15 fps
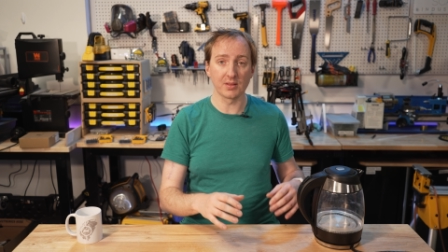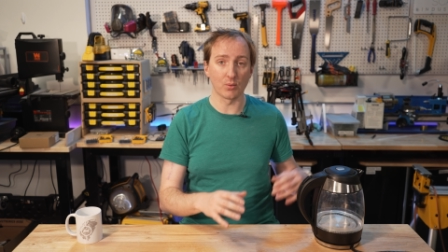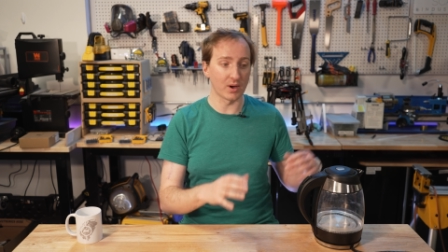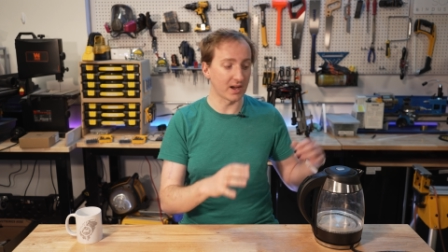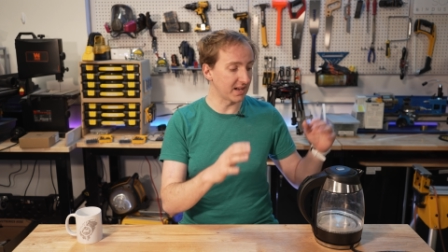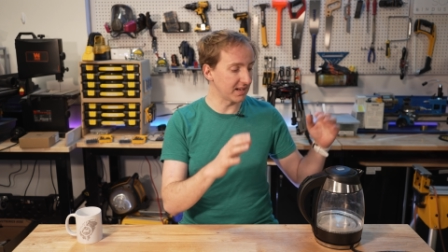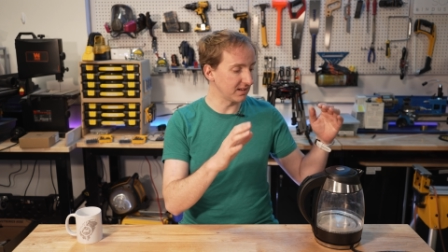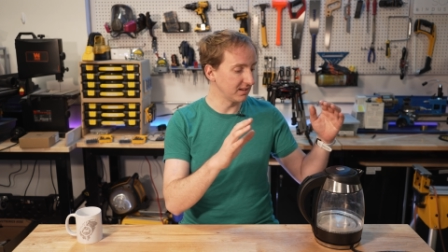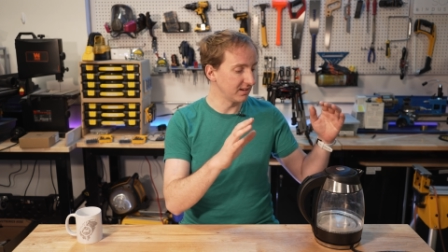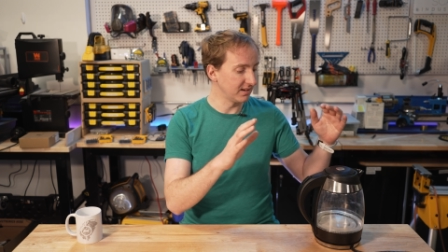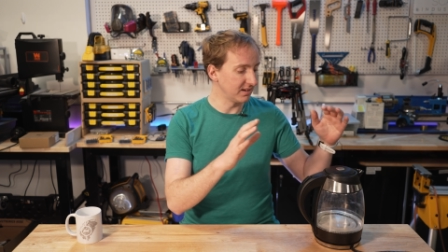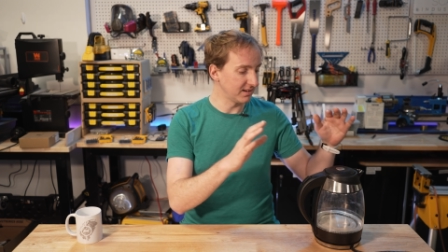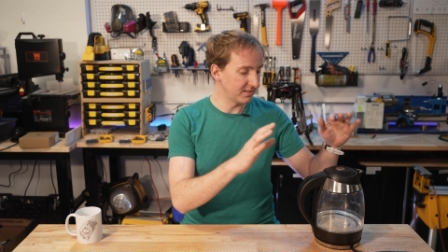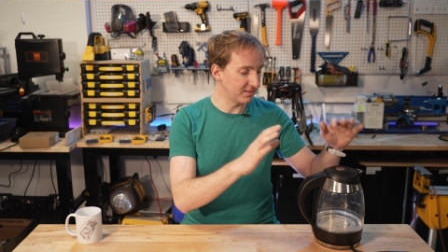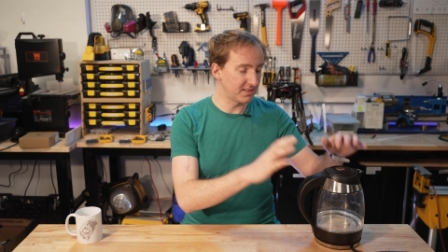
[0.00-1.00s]
way,
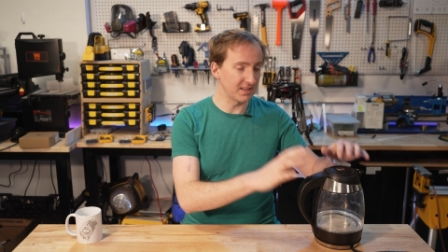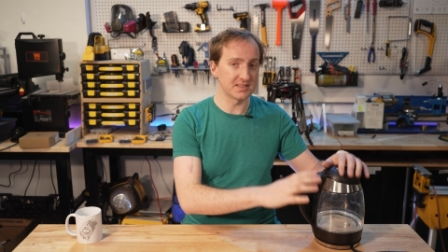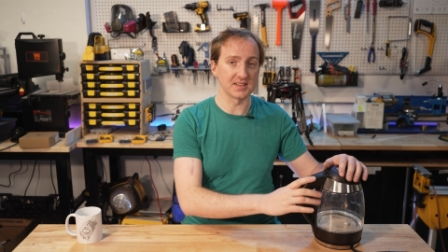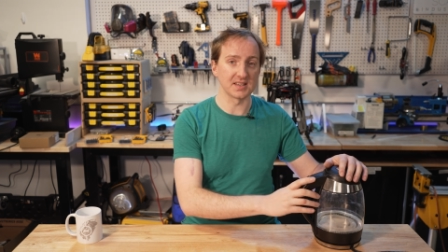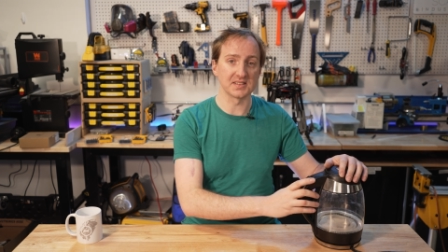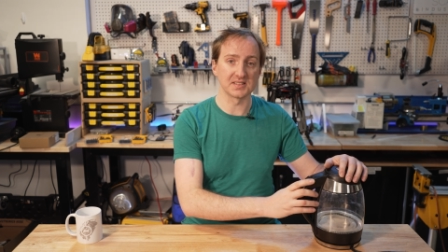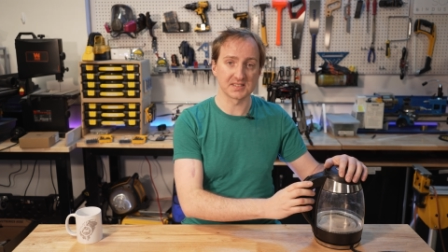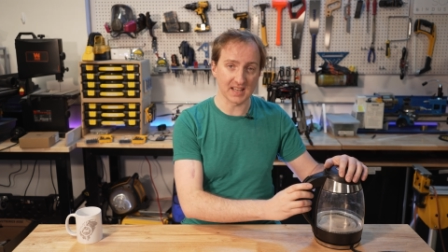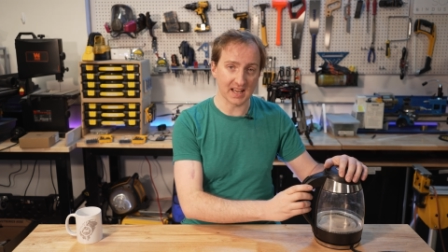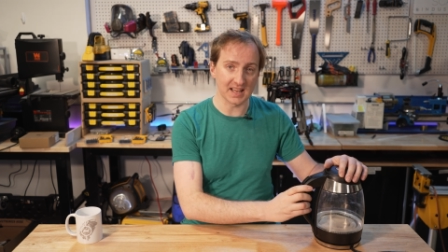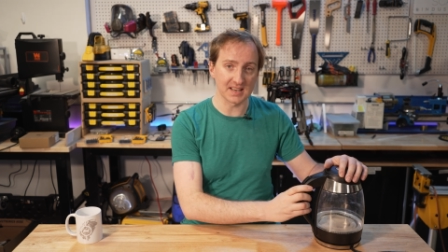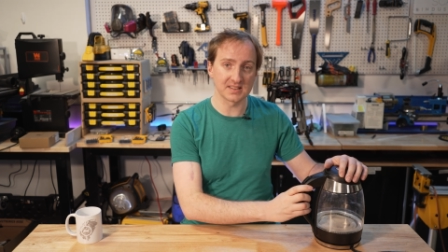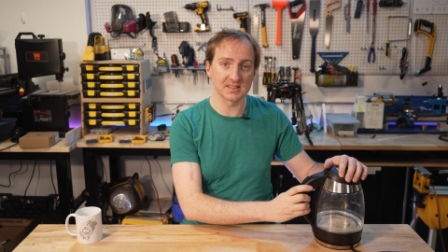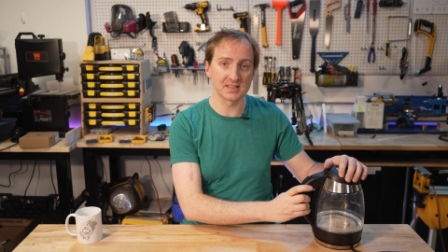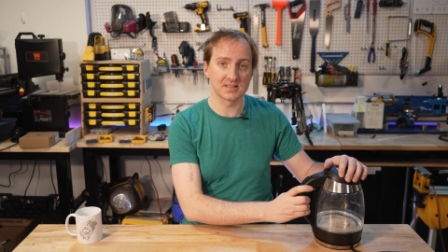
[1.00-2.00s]
this is a
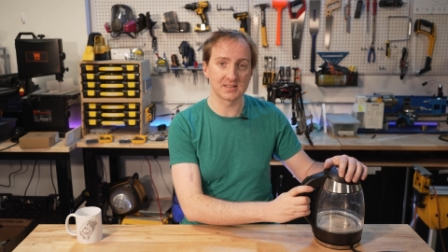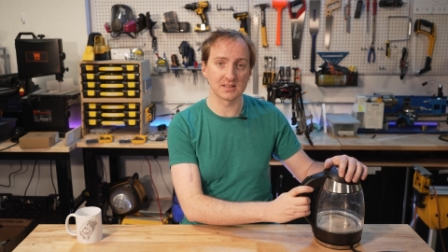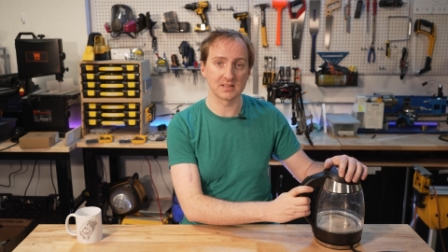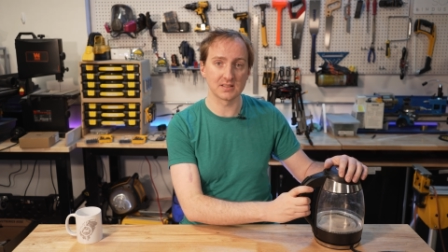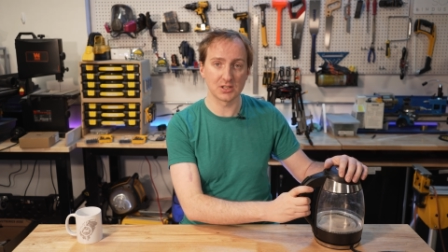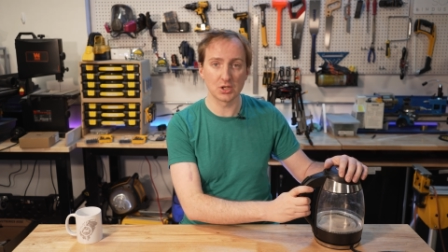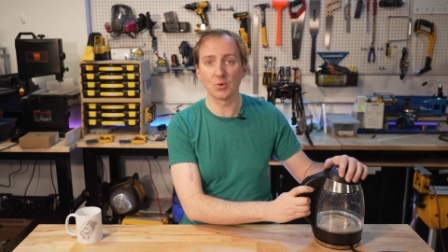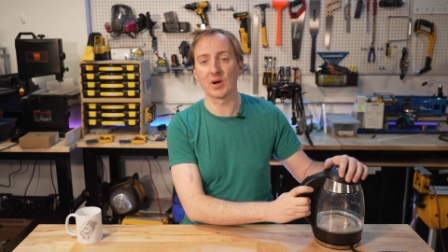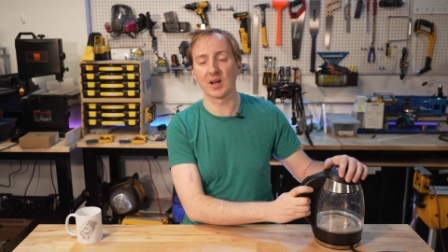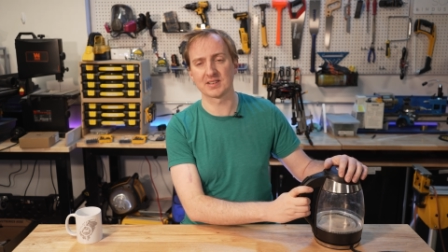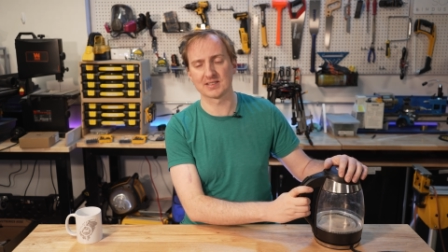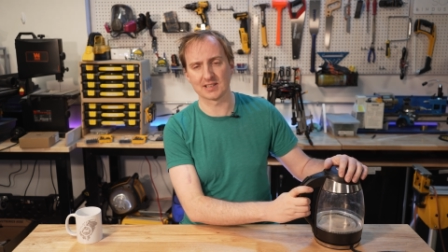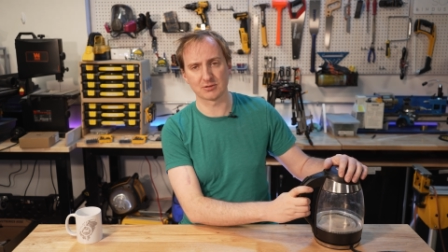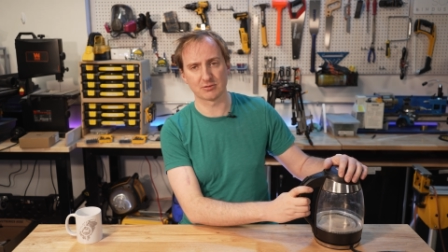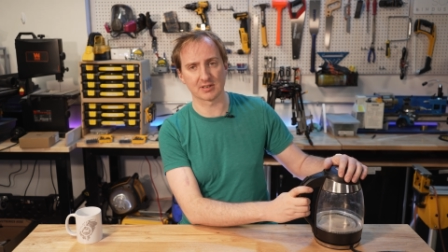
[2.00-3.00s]
standard US
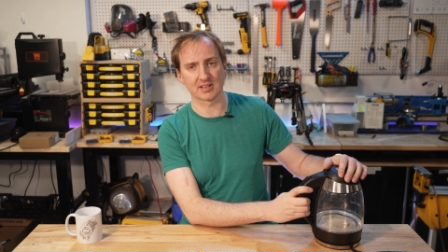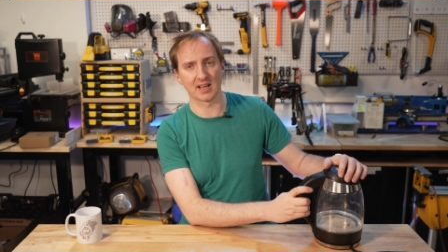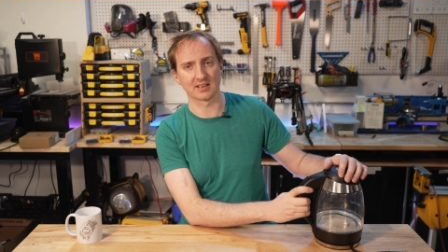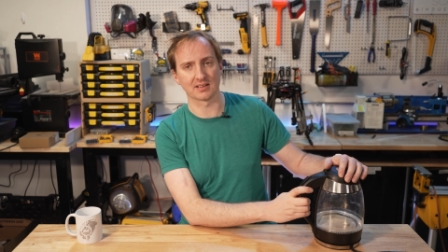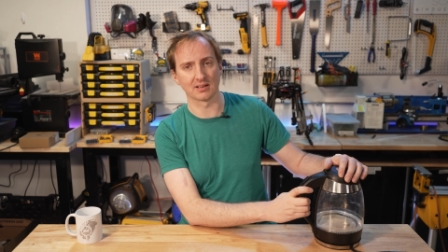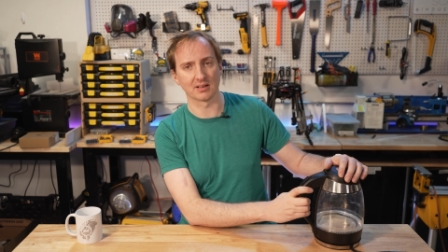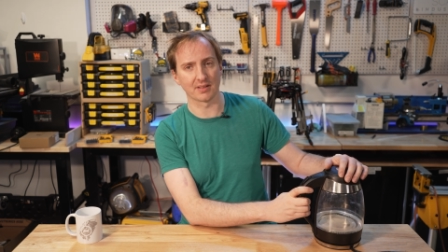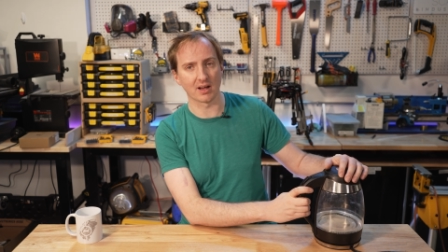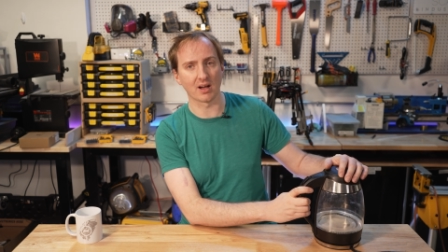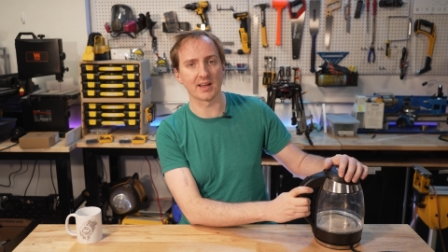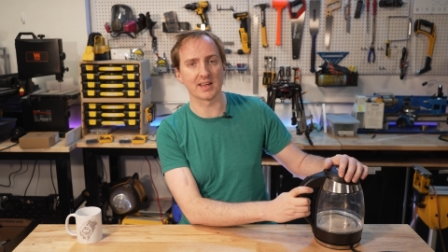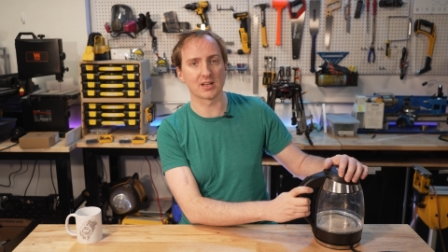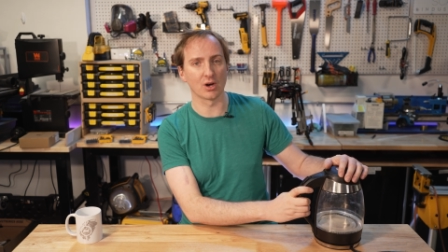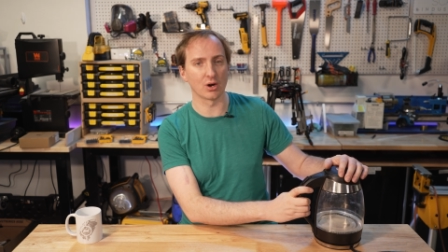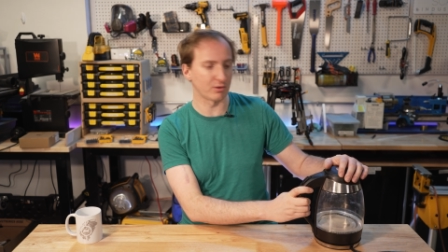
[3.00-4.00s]
electric kettle that I
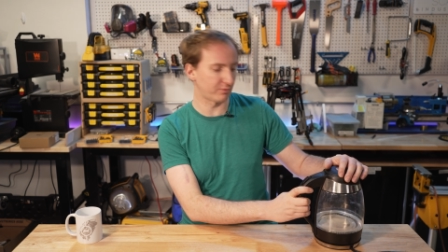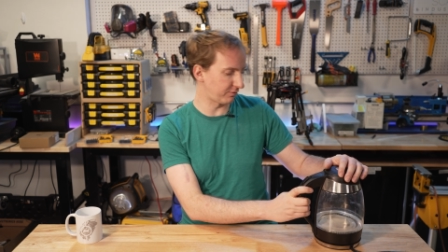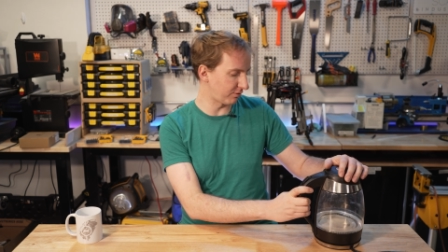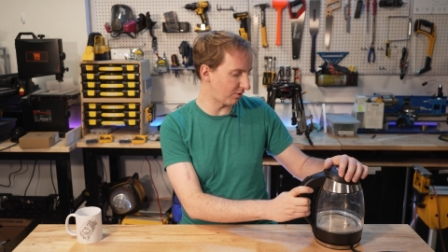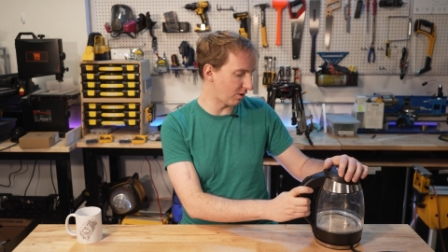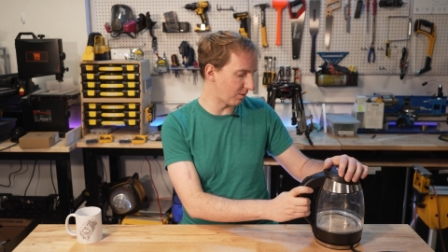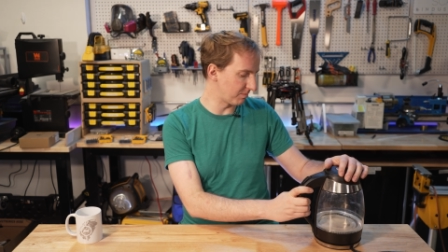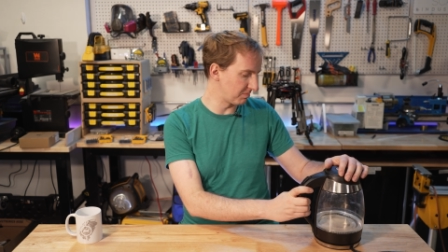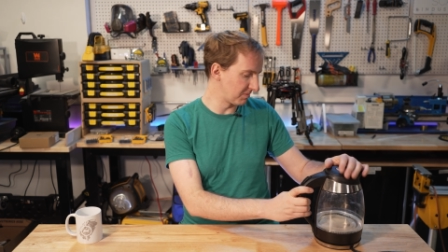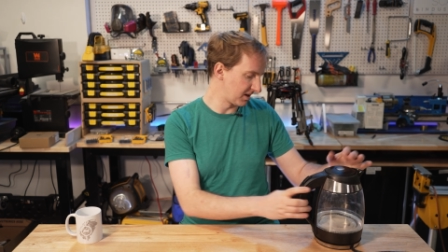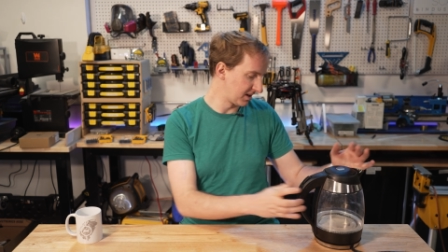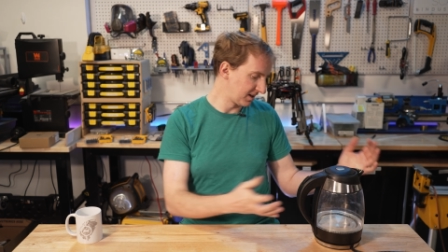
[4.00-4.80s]
got from